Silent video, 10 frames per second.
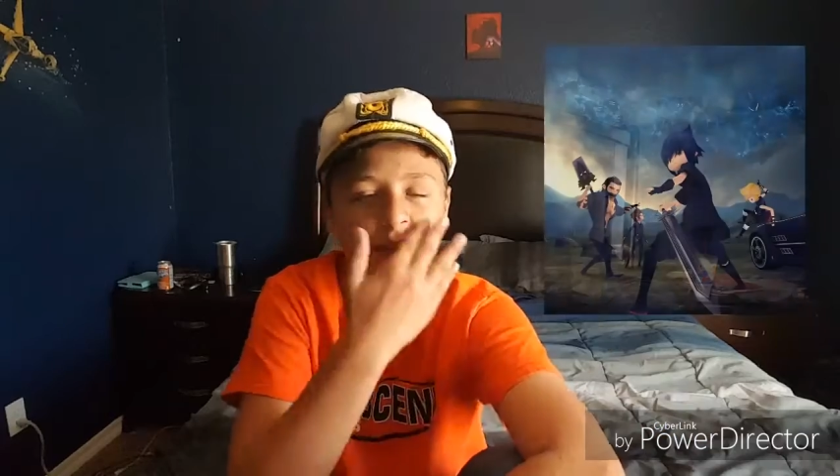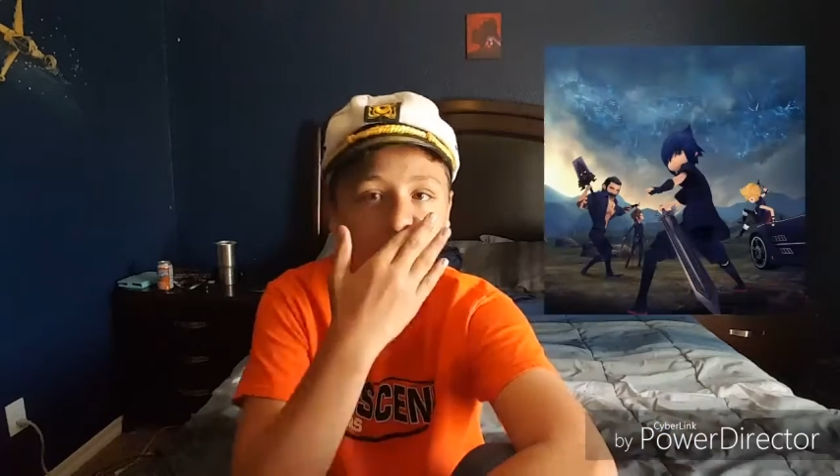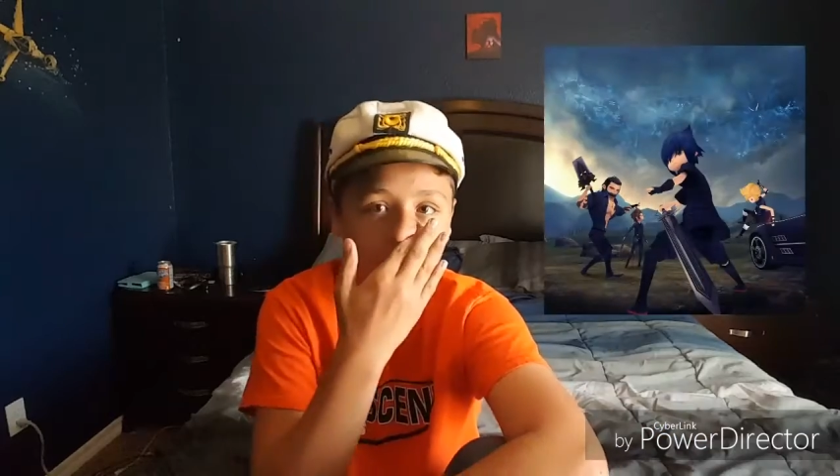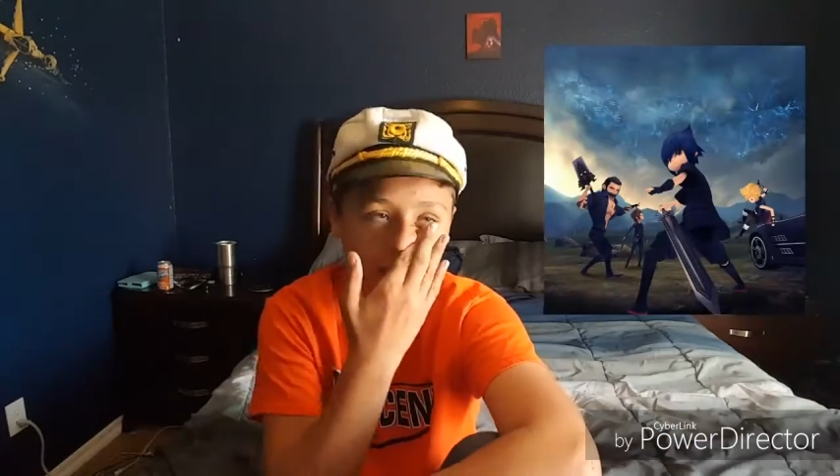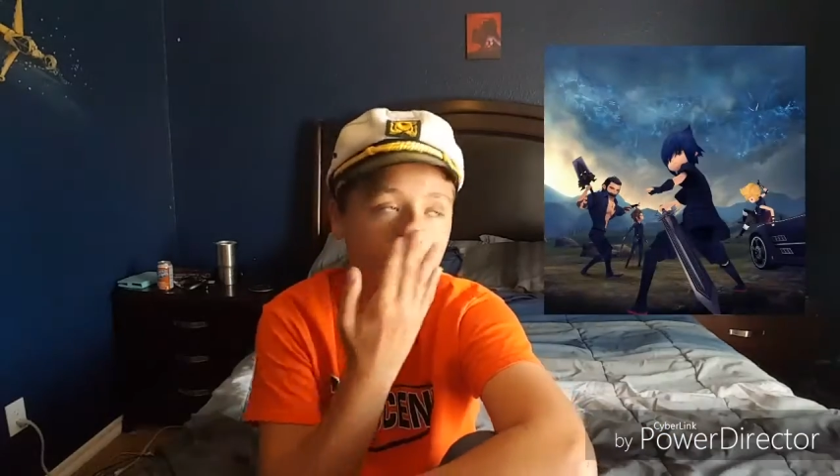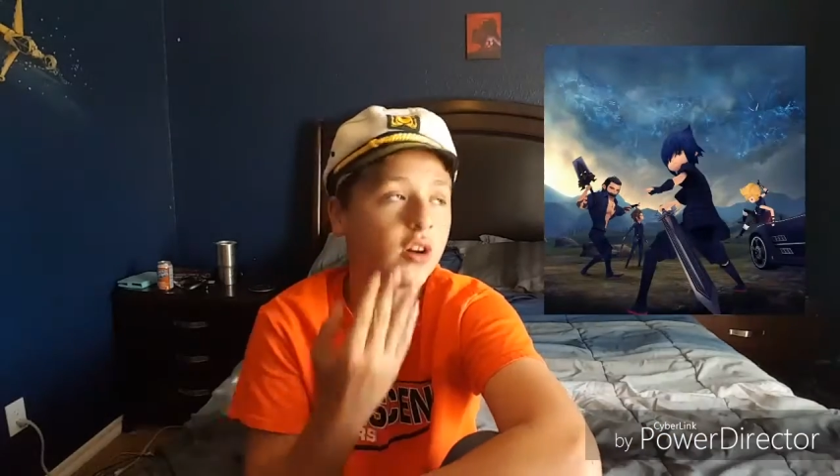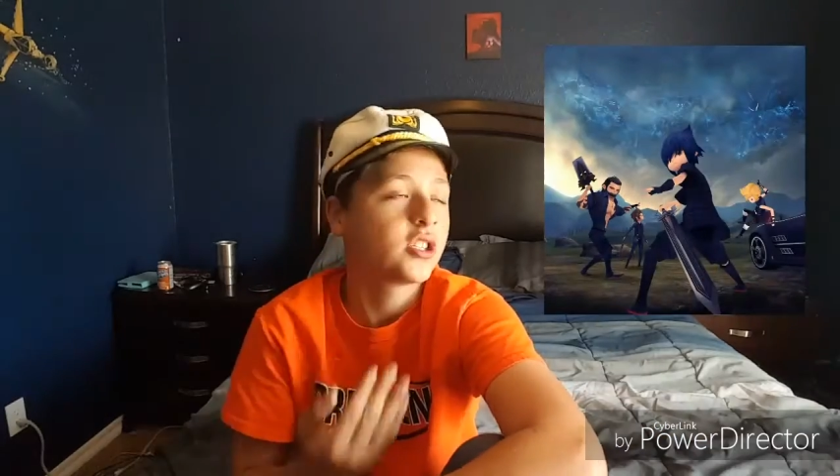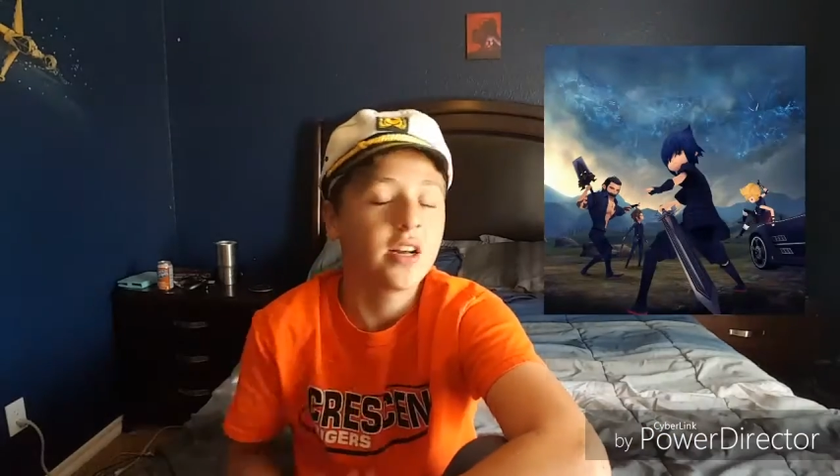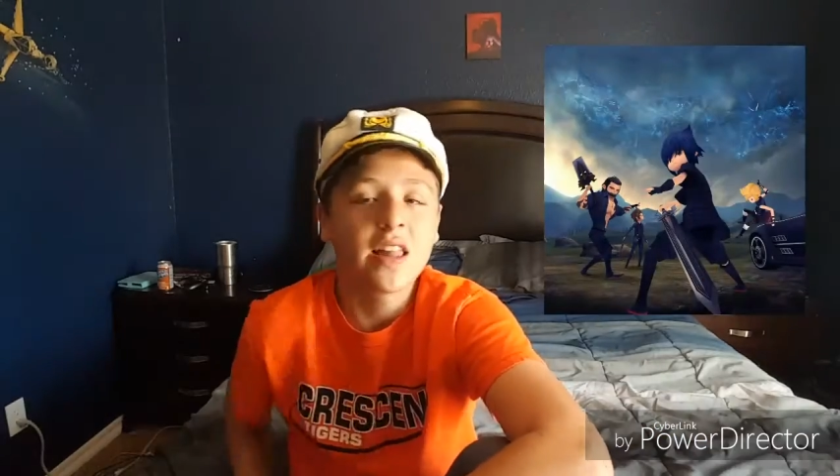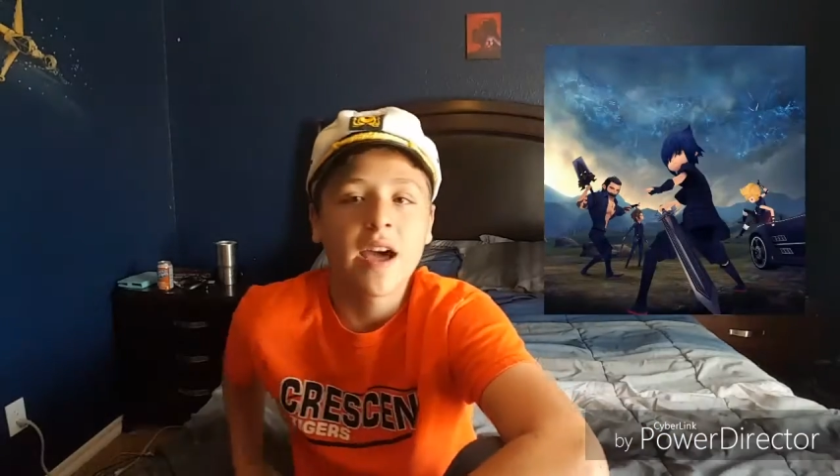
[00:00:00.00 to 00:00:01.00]
Here's like a
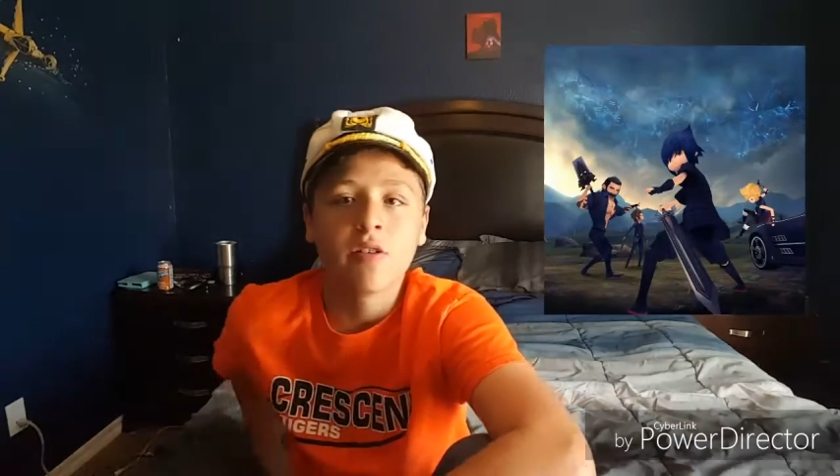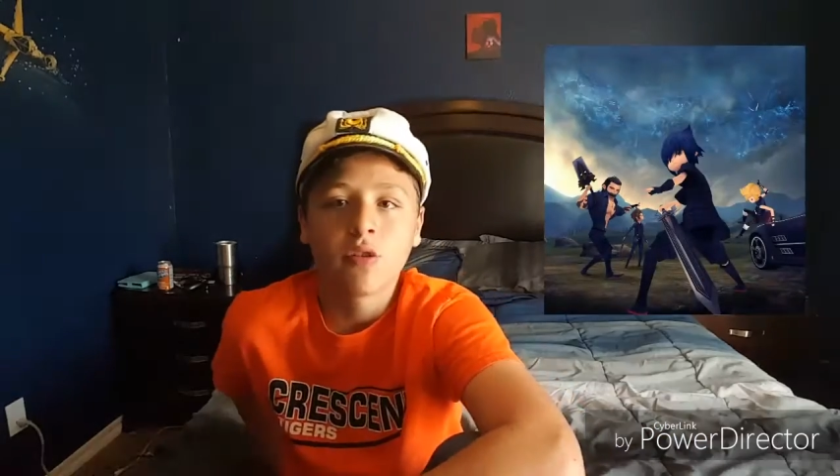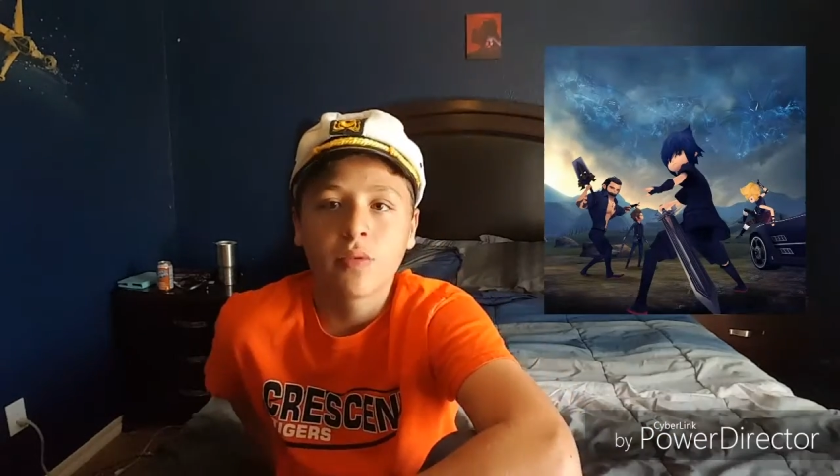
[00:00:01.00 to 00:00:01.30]
version Cloud or